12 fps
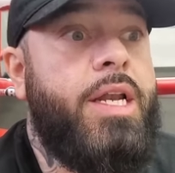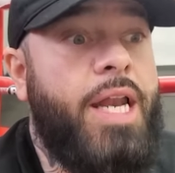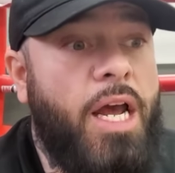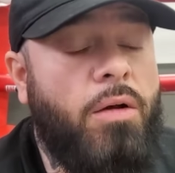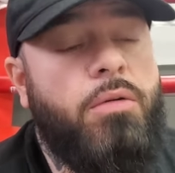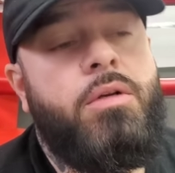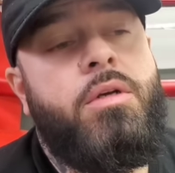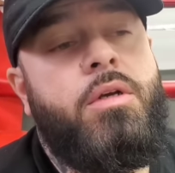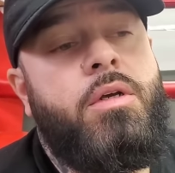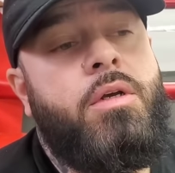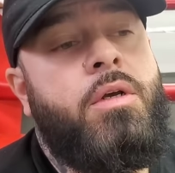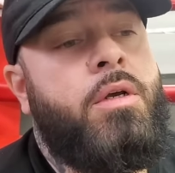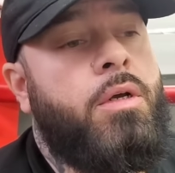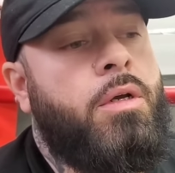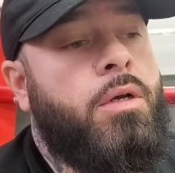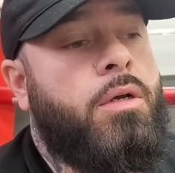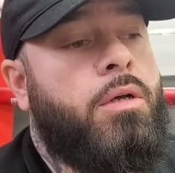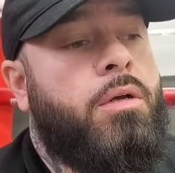Now,
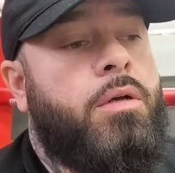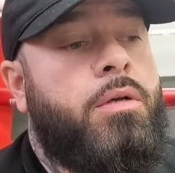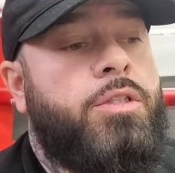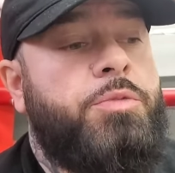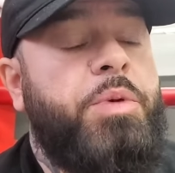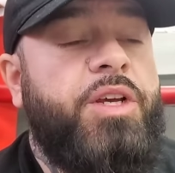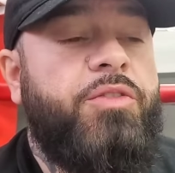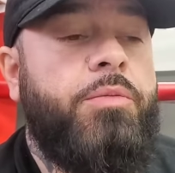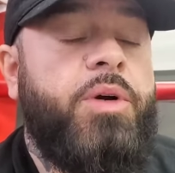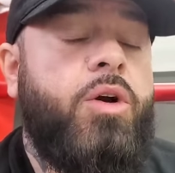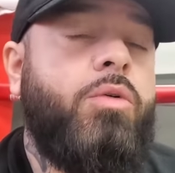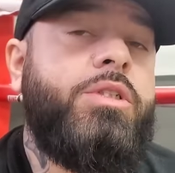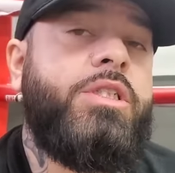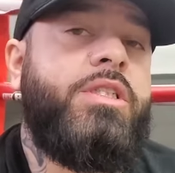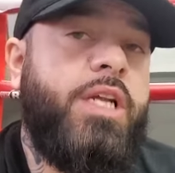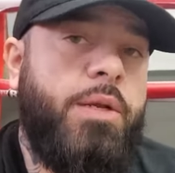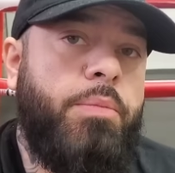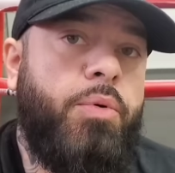speaking from a coaching
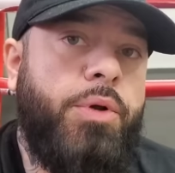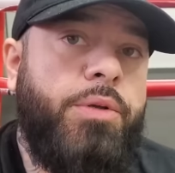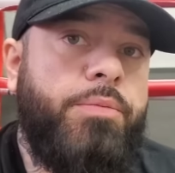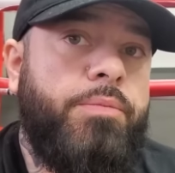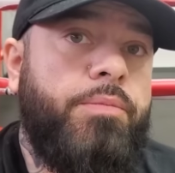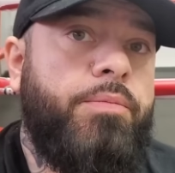standpoint,